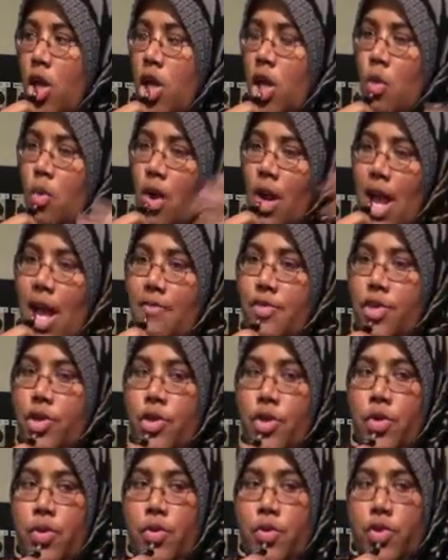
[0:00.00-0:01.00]
you know, we're going to
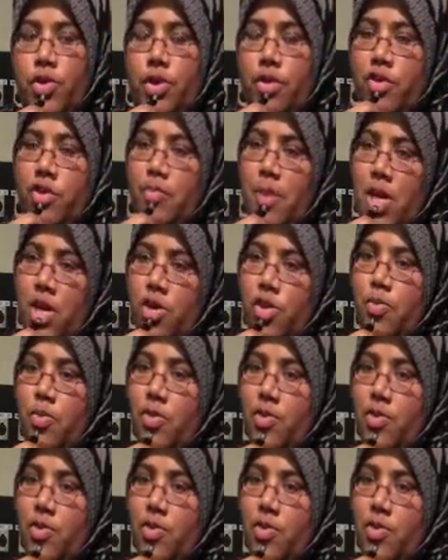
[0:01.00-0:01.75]
have two sort of speakers,